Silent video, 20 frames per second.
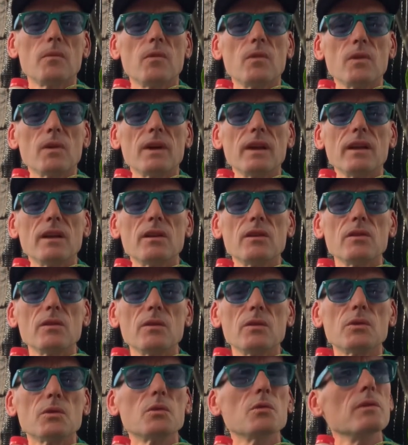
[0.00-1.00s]
for
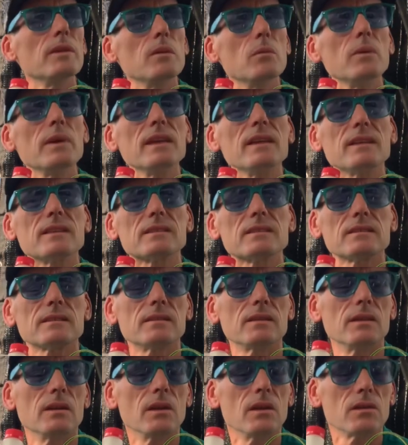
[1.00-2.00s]
another 3 weeks.
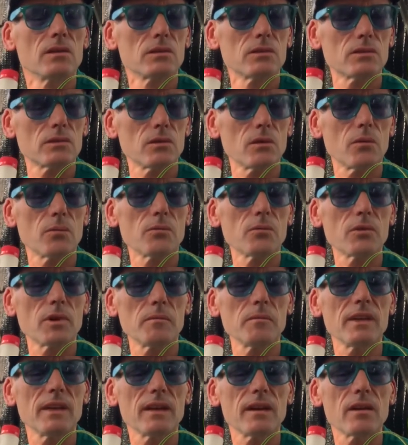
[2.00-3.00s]
So
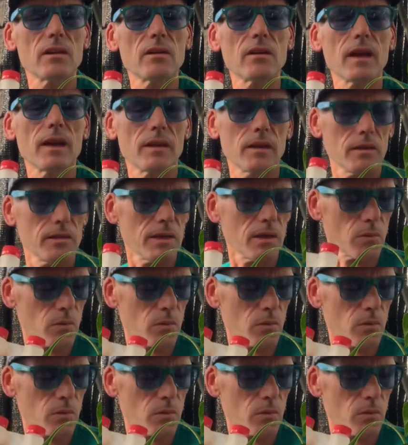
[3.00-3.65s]
from there, they